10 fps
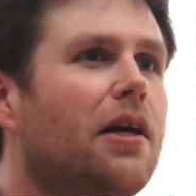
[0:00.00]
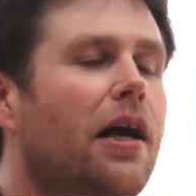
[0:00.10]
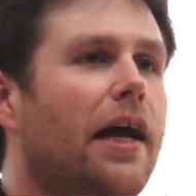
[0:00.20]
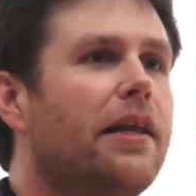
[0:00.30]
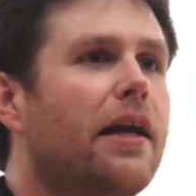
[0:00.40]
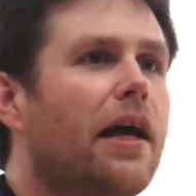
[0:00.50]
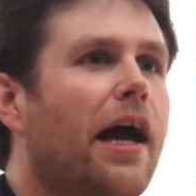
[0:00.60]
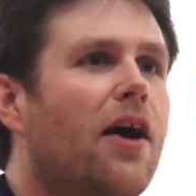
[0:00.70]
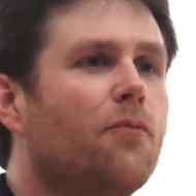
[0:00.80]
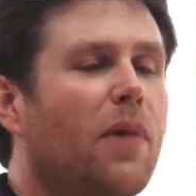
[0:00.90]
And then I
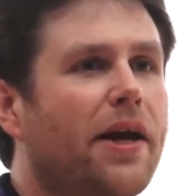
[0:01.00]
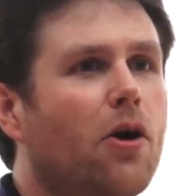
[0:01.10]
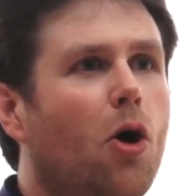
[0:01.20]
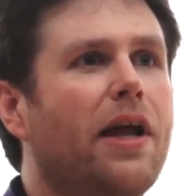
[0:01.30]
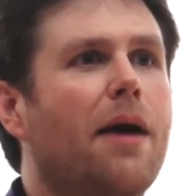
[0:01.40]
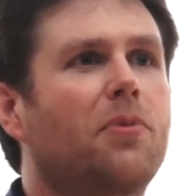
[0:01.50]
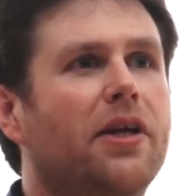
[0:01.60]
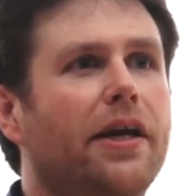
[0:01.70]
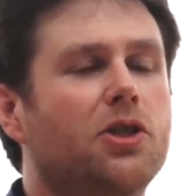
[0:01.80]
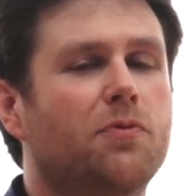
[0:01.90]
have my own
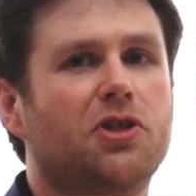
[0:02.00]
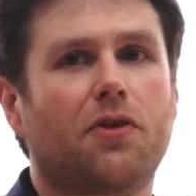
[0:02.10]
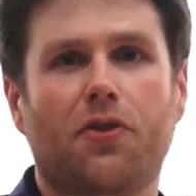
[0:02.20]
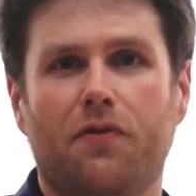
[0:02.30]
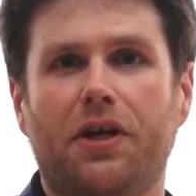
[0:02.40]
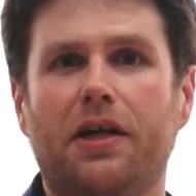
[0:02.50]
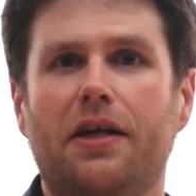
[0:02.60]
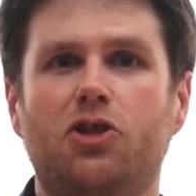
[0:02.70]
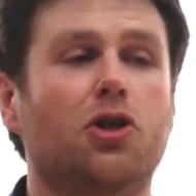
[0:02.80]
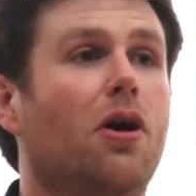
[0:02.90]
application, which are 3
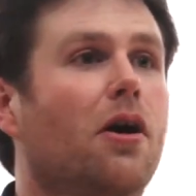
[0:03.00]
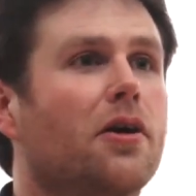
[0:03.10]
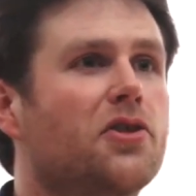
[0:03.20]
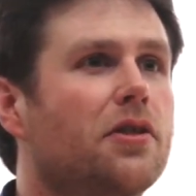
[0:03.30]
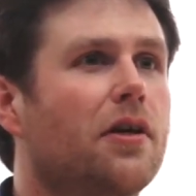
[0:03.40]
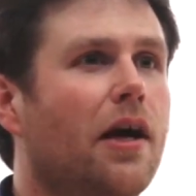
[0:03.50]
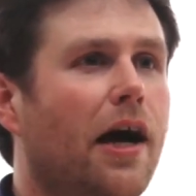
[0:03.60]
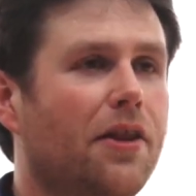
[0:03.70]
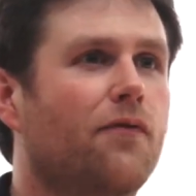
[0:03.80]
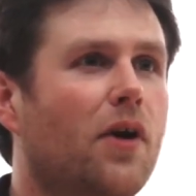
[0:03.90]
jars.
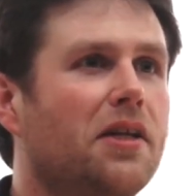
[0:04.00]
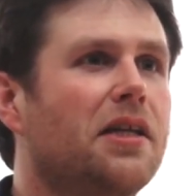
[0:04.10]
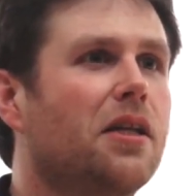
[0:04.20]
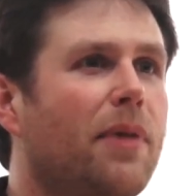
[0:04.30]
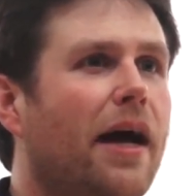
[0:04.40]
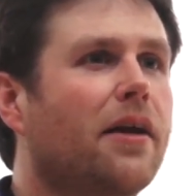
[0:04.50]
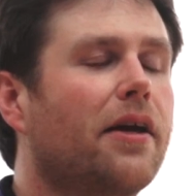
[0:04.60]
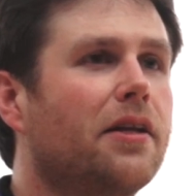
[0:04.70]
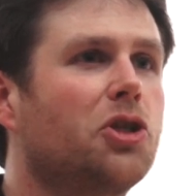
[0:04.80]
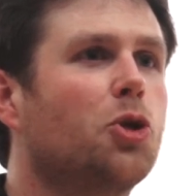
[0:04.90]
The front end, the back
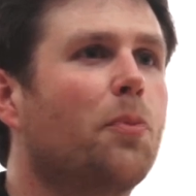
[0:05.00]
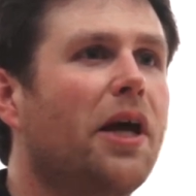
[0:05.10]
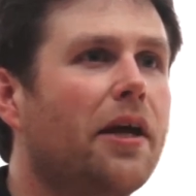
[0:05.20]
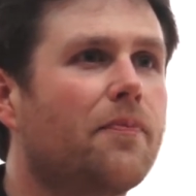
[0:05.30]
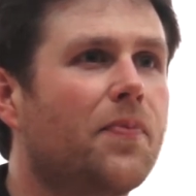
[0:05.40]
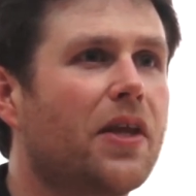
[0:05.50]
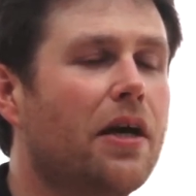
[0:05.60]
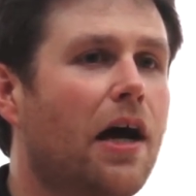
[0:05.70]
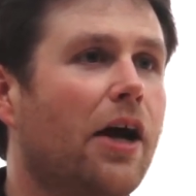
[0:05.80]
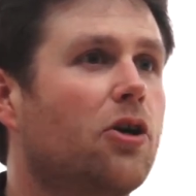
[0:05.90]
end, and domain.
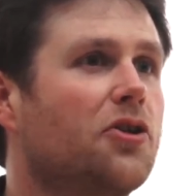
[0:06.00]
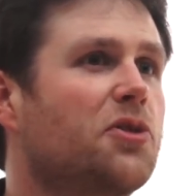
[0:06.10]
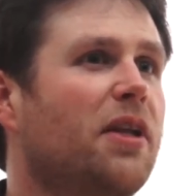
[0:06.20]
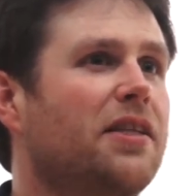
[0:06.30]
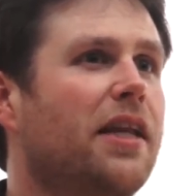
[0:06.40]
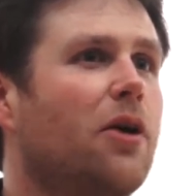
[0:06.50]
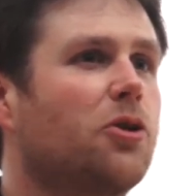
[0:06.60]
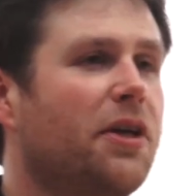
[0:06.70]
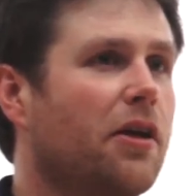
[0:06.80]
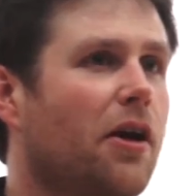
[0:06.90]
I could have split that out to
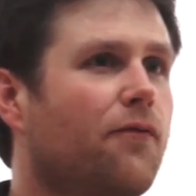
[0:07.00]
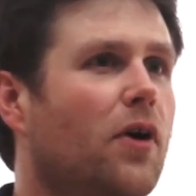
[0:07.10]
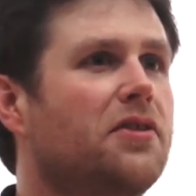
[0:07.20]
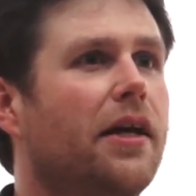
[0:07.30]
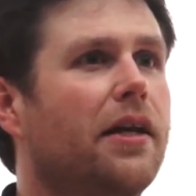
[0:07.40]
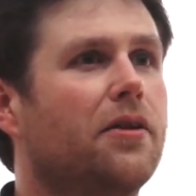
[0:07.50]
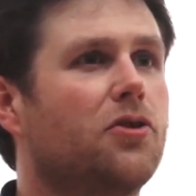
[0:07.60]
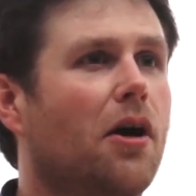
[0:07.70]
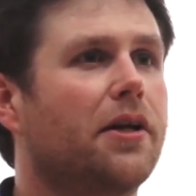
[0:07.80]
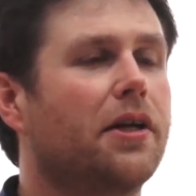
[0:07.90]
being a front end
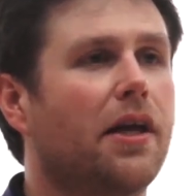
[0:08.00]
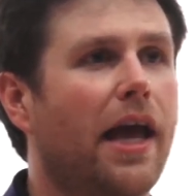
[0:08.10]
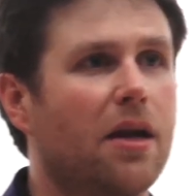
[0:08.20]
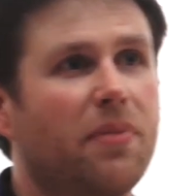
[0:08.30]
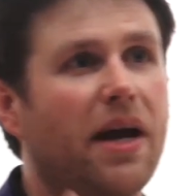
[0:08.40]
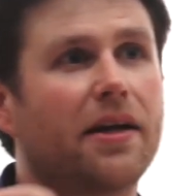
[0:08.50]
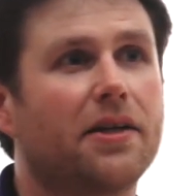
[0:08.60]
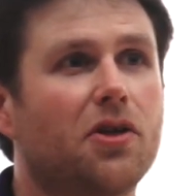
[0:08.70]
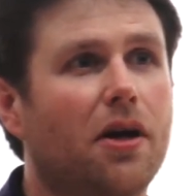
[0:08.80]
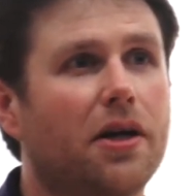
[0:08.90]
target and a back
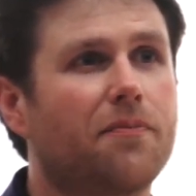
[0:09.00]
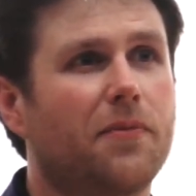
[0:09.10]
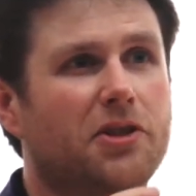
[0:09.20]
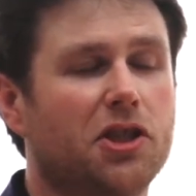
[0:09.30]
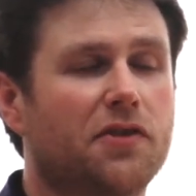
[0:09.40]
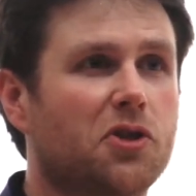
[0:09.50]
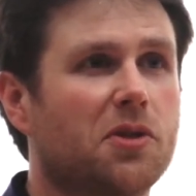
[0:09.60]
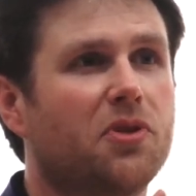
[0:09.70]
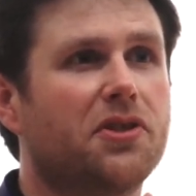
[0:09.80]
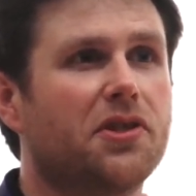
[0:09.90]
end target, but just for
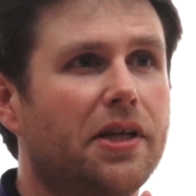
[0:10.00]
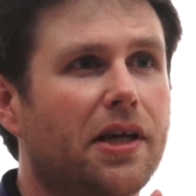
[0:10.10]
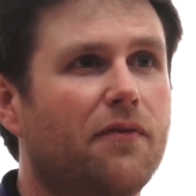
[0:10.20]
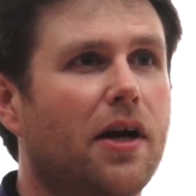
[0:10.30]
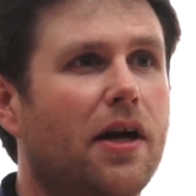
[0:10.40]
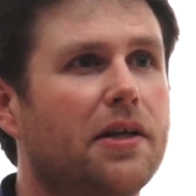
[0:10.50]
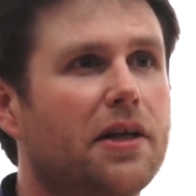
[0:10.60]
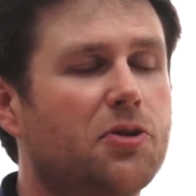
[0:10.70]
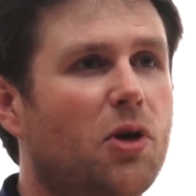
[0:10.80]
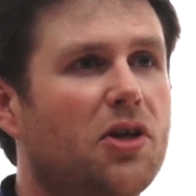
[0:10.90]
simplicity, I've got it
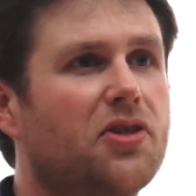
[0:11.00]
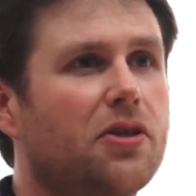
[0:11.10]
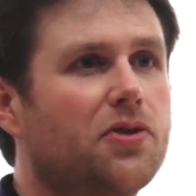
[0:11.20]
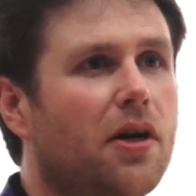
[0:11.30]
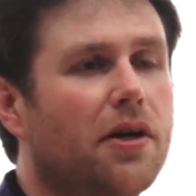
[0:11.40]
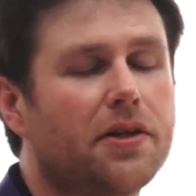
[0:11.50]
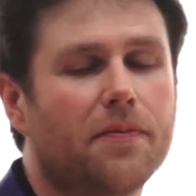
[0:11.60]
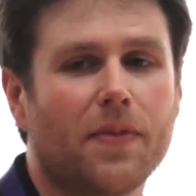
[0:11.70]
as a single target.